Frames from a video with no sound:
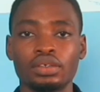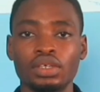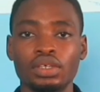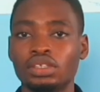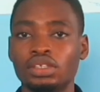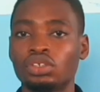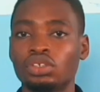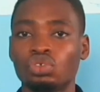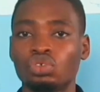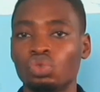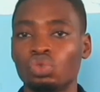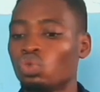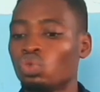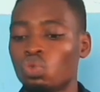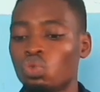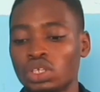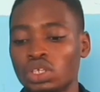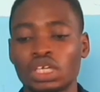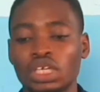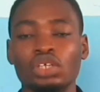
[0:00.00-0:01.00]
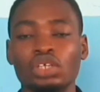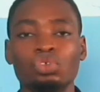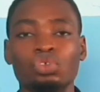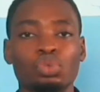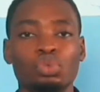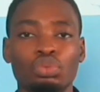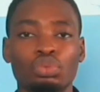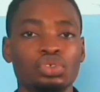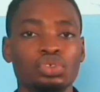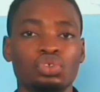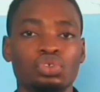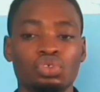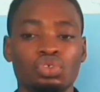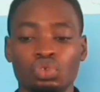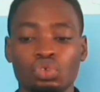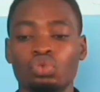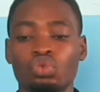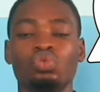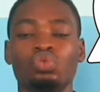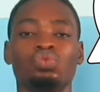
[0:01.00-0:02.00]
Yes, so what are you supposed to
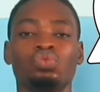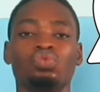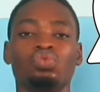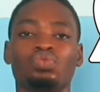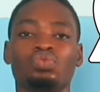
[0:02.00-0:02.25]
do?